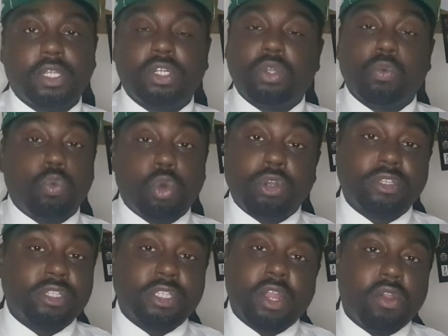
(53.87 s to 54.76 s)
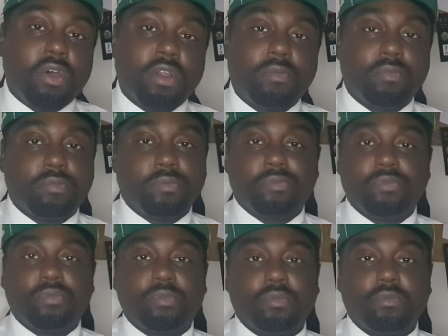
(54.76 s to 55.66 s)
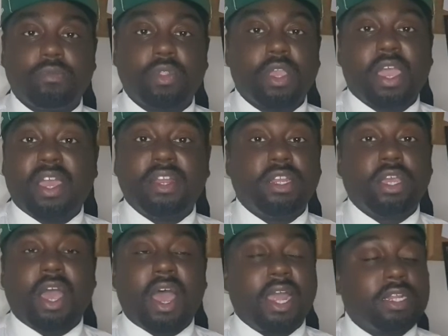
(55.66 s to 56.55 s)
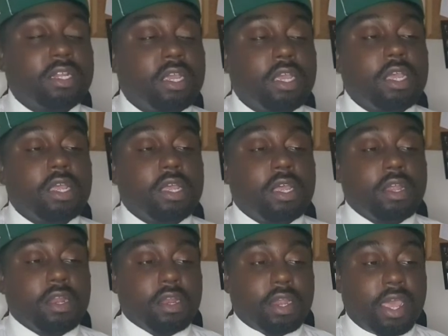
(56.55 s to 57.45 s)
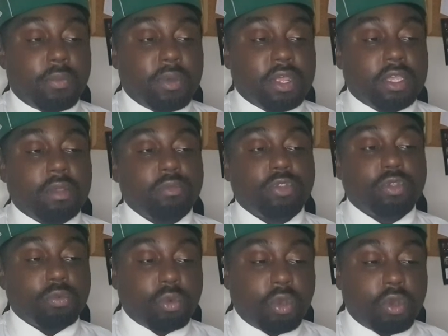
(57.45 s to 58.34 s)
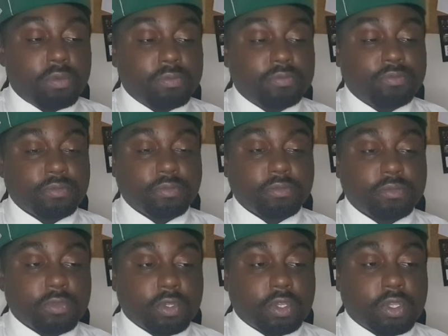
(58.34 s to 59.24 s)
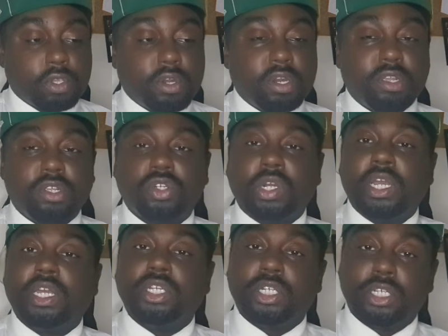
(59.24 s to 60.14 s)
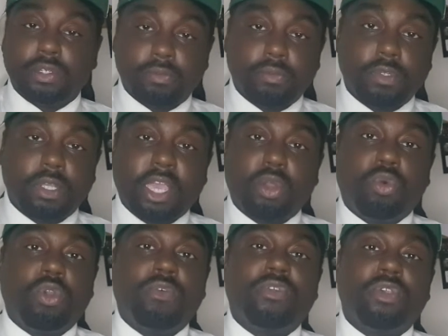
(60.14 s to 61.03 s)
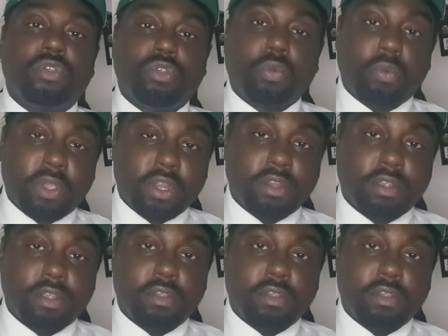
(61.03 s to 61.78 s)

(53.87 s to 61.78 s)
The war's still on. And I'd like, when it comes to war, you need a strategy in order for you to win.